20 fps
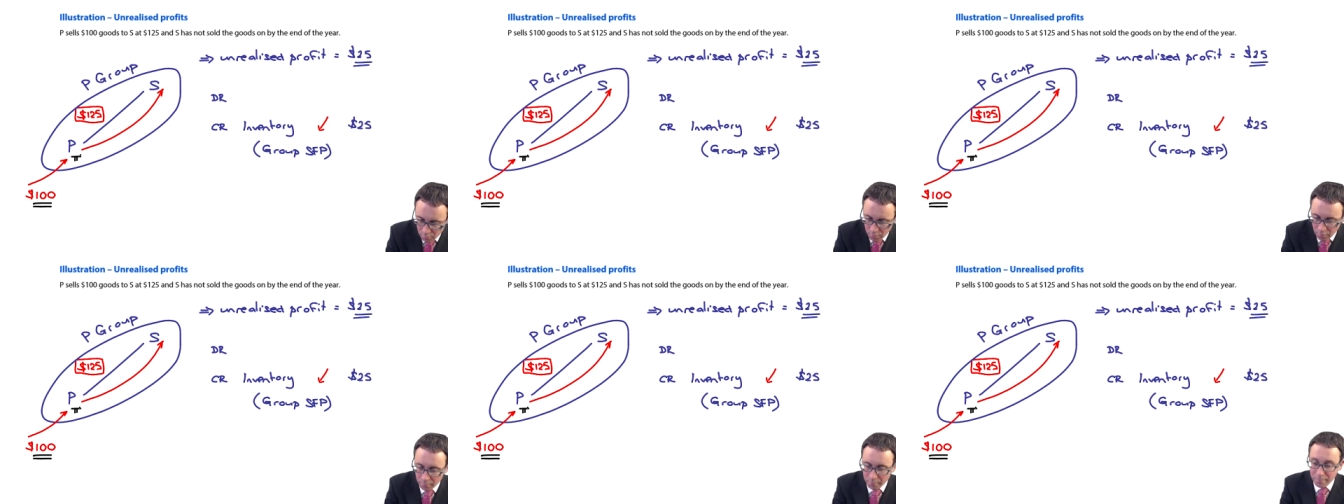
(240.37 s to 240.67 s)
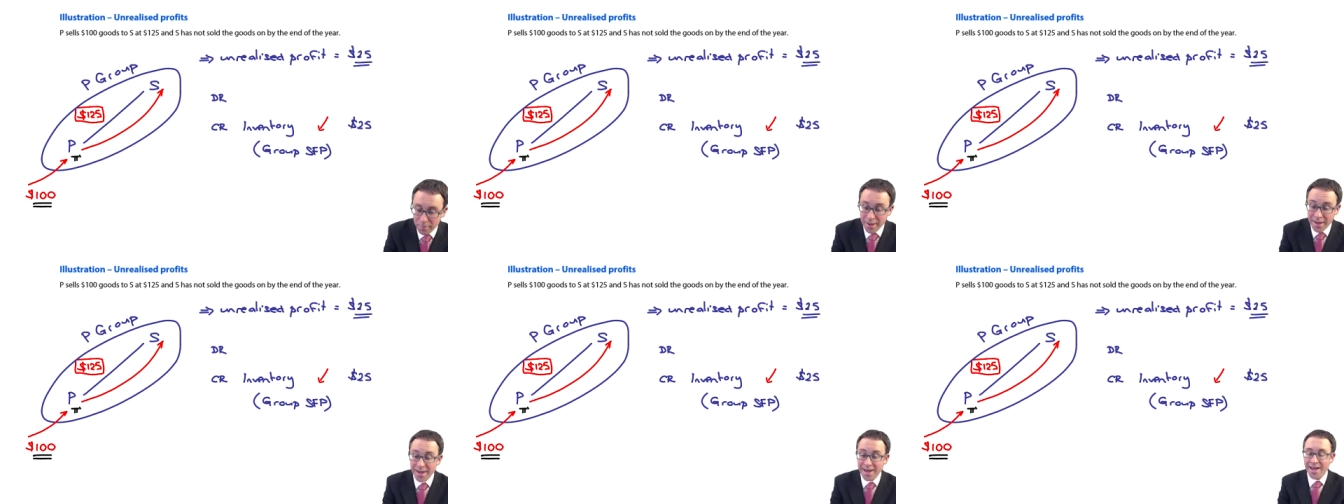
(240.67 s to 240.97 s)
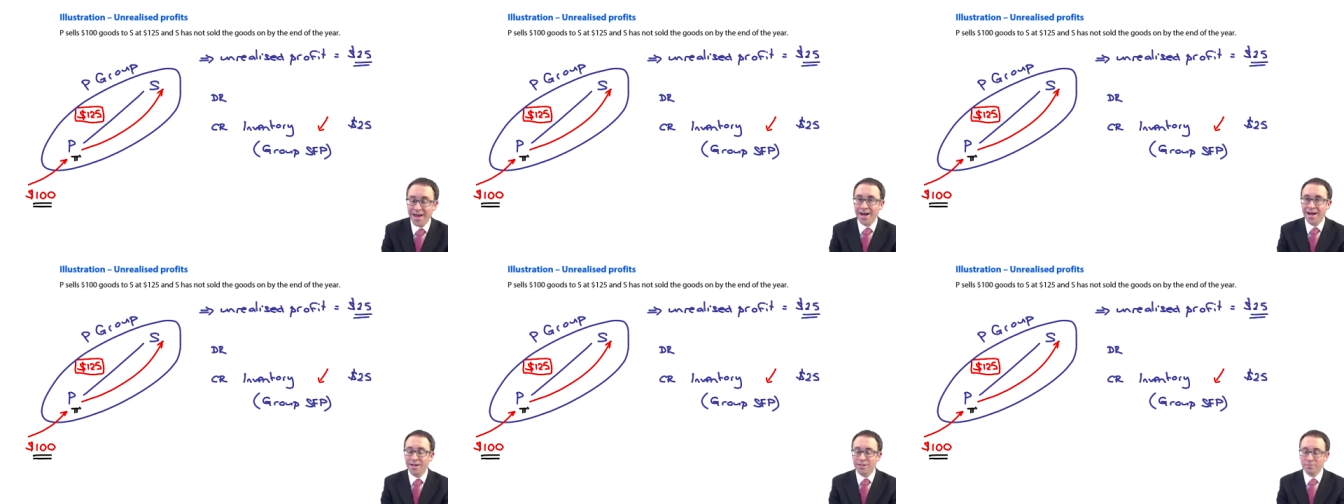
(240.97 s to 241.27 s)
Well,
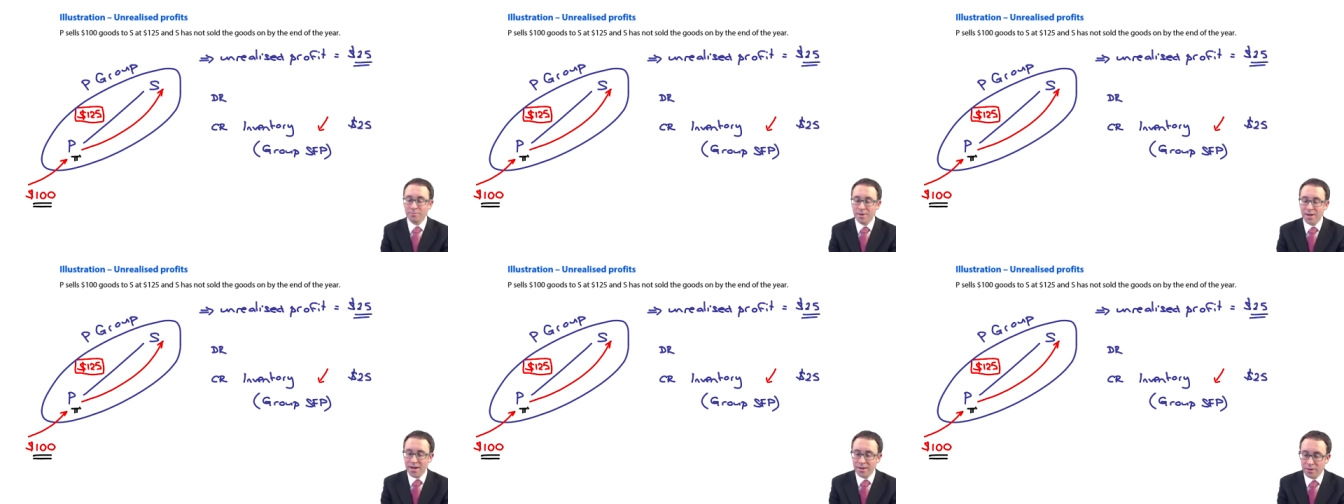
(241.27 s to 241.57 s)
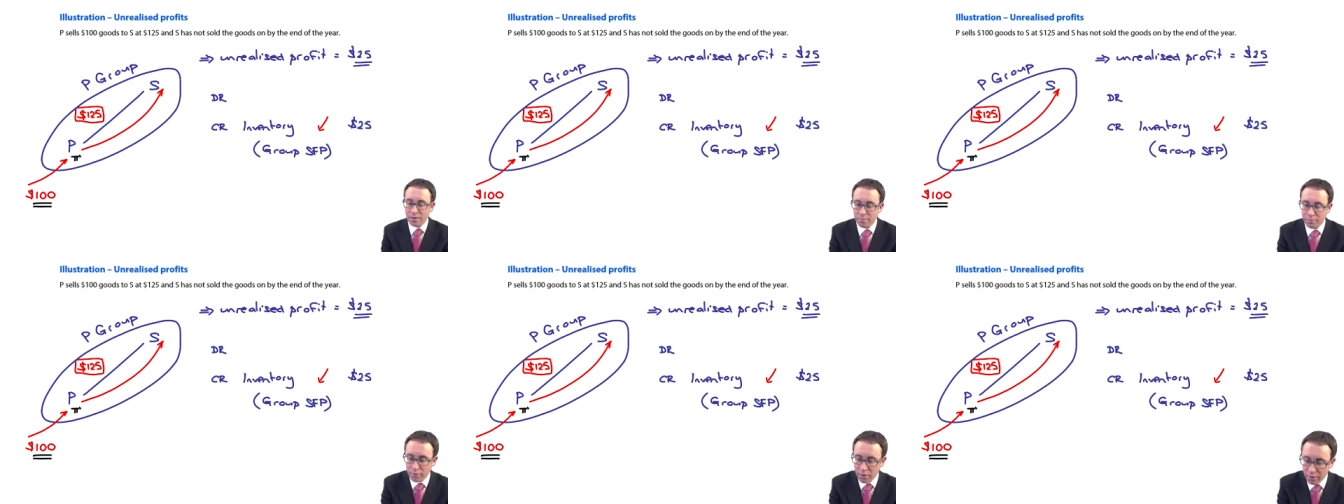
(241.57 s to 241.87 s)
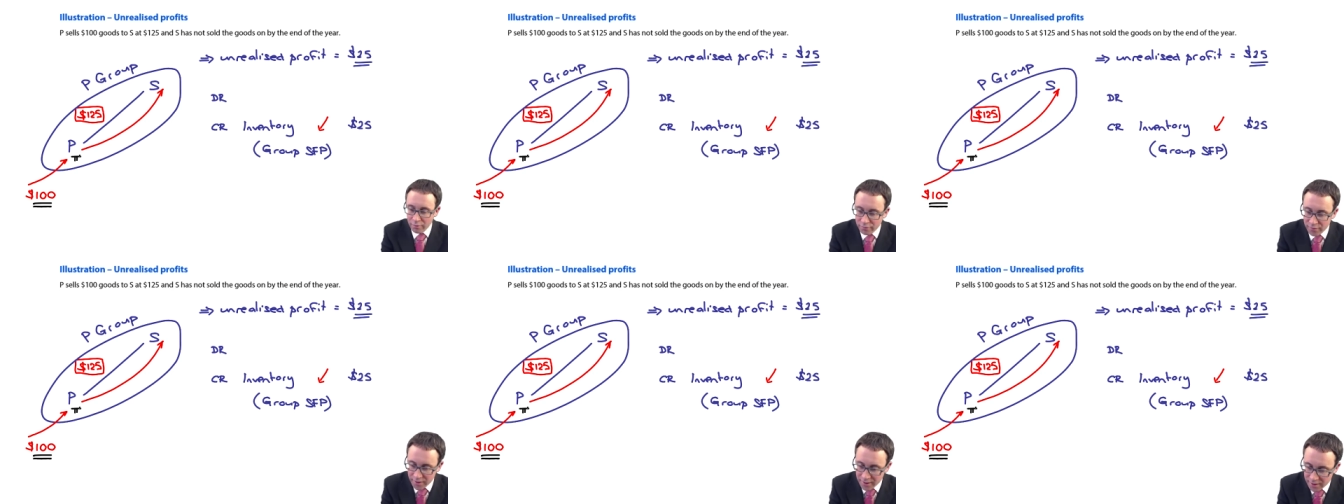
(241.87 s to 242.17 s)
P has made the
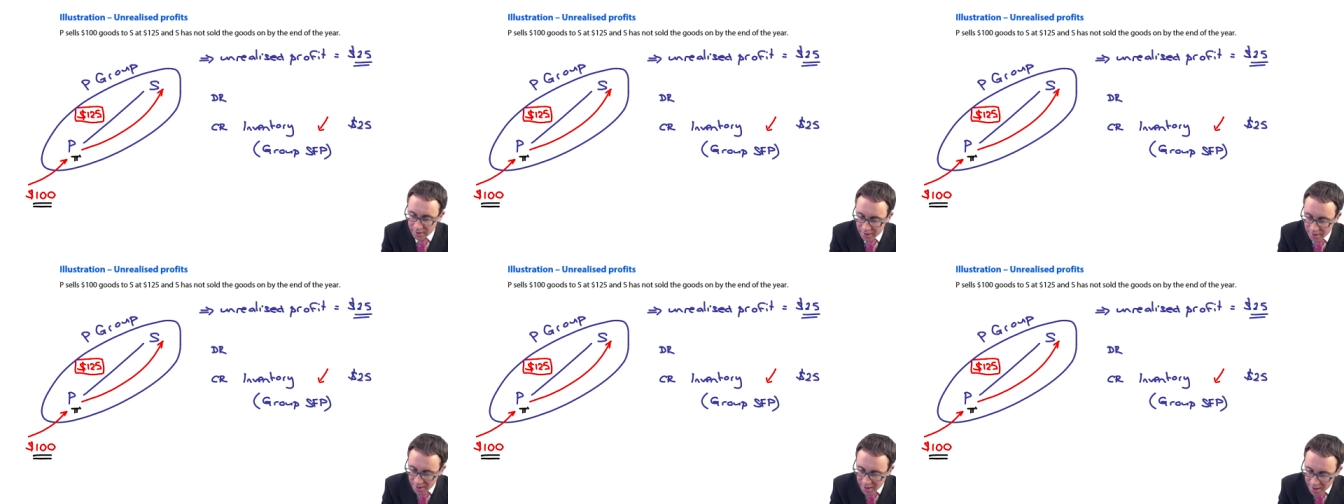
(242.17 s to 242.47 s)
profit.